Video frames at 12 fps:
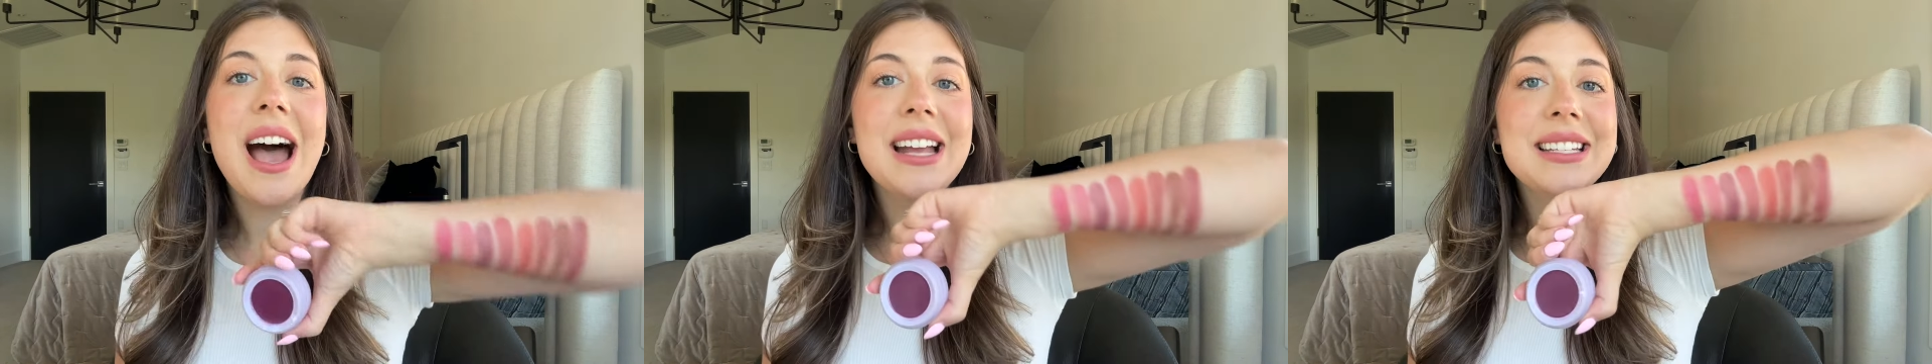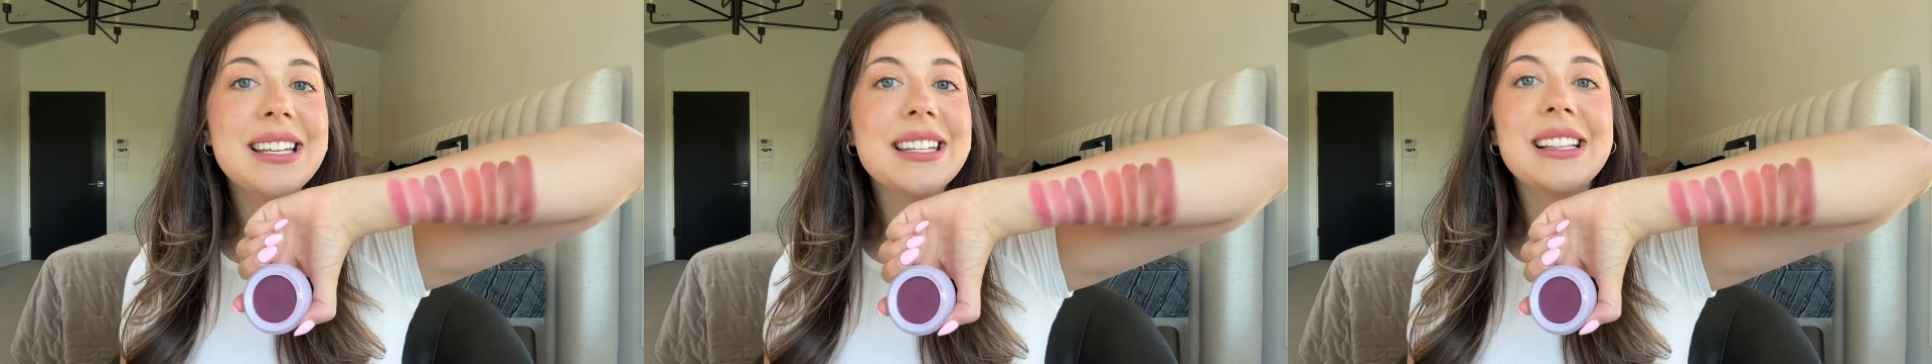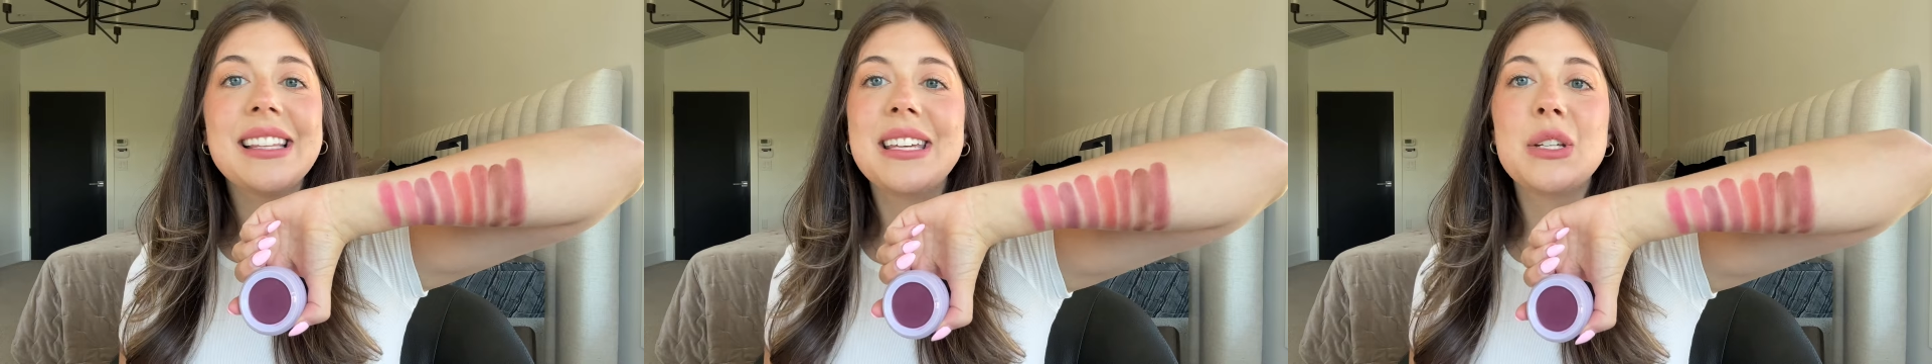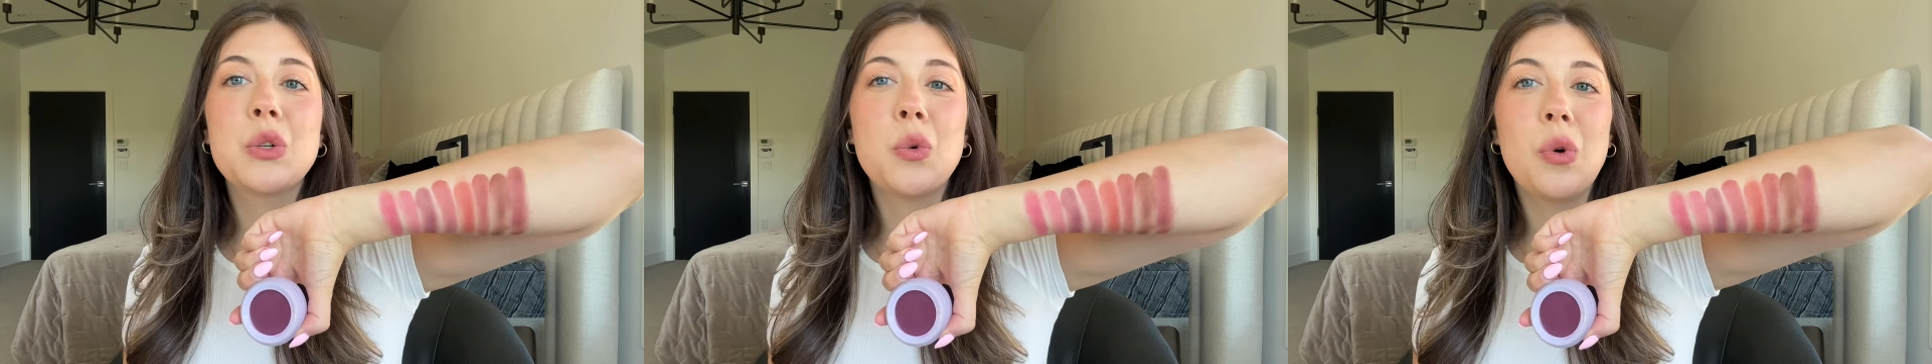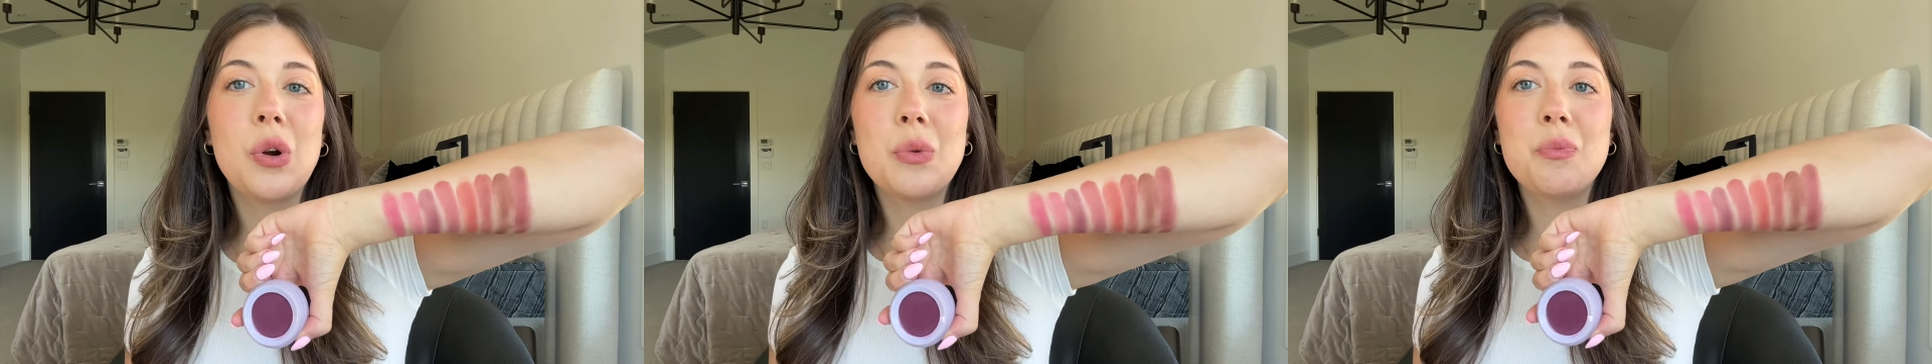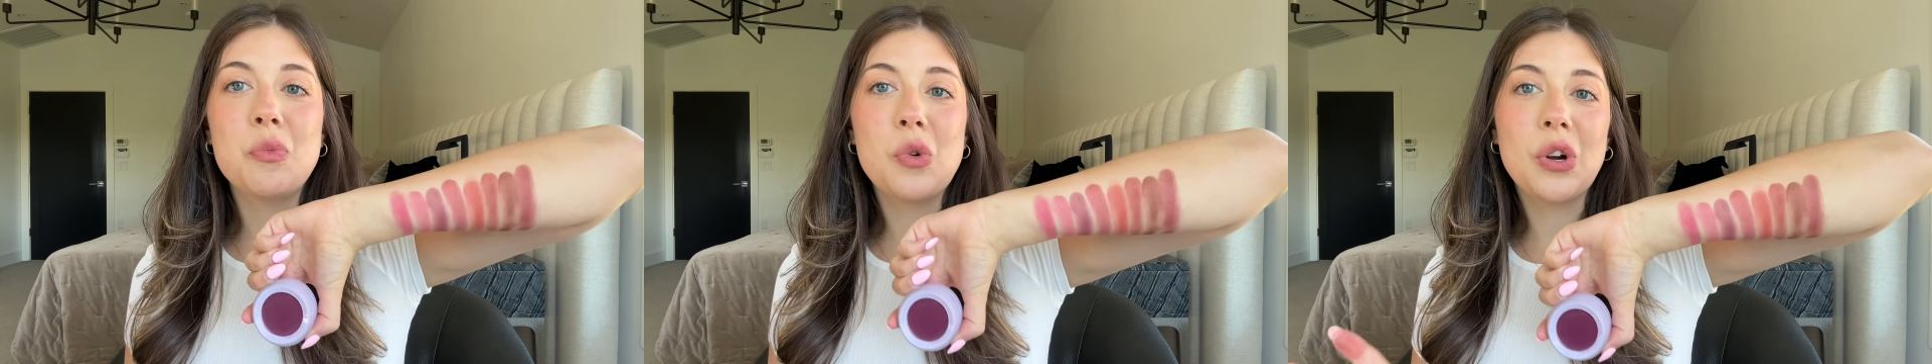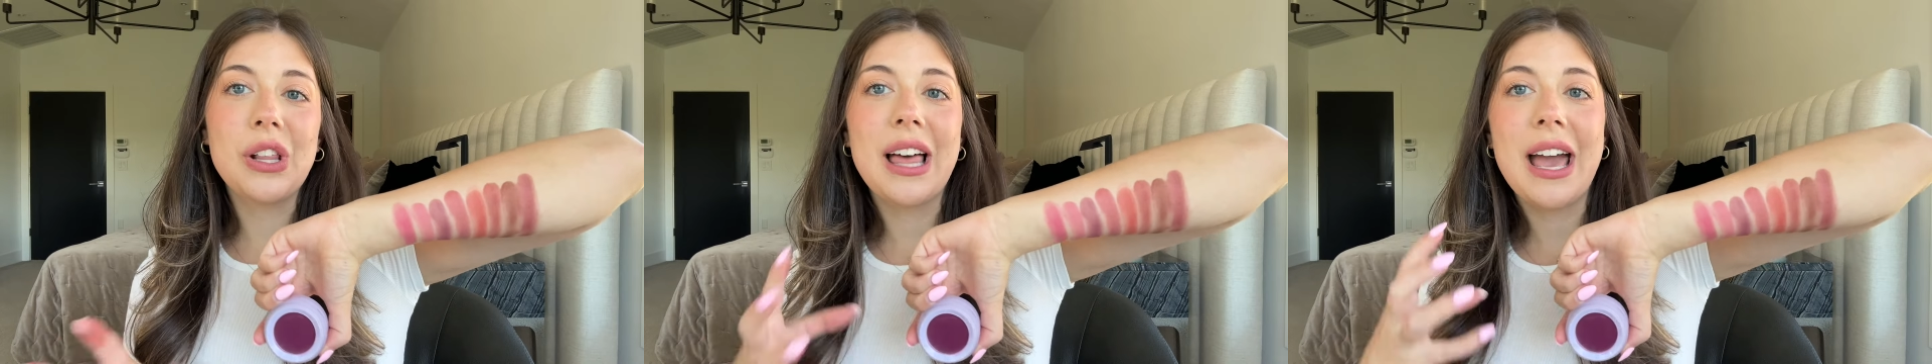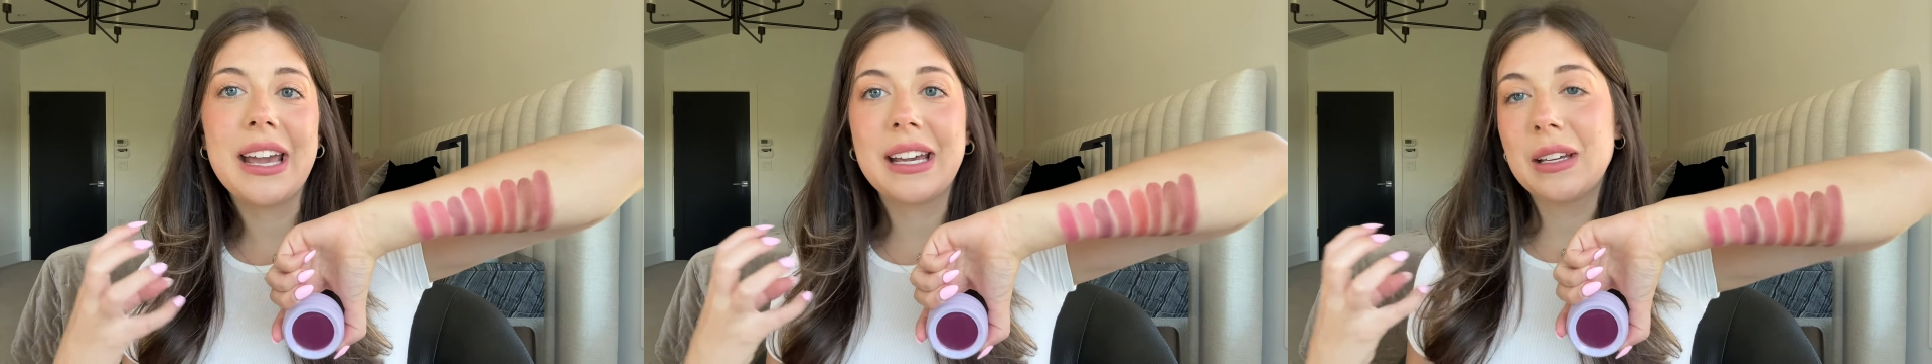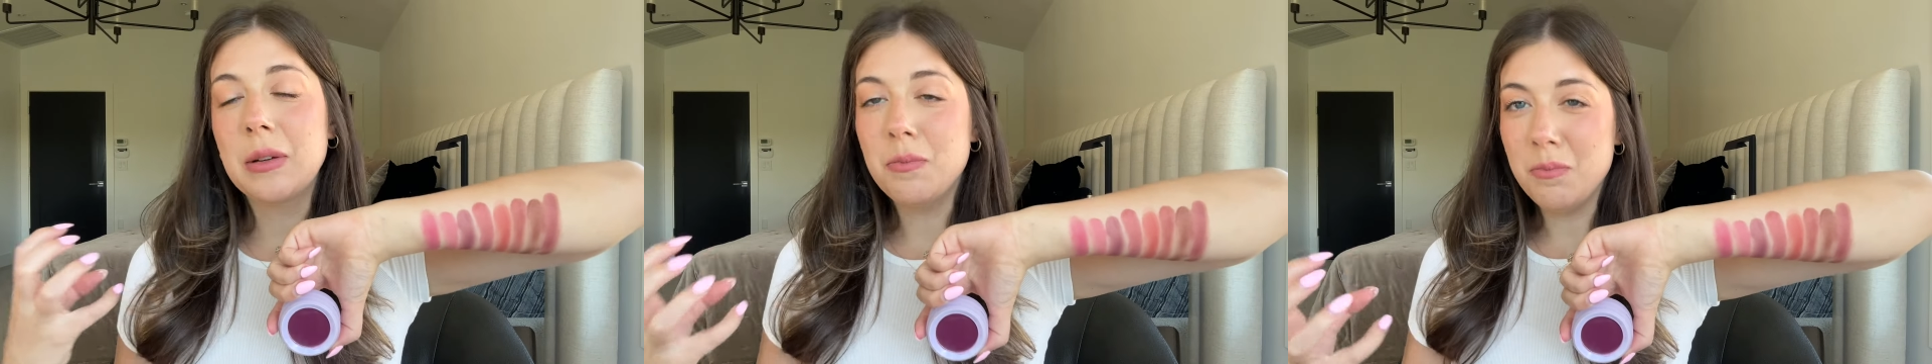I tend to lean toward more like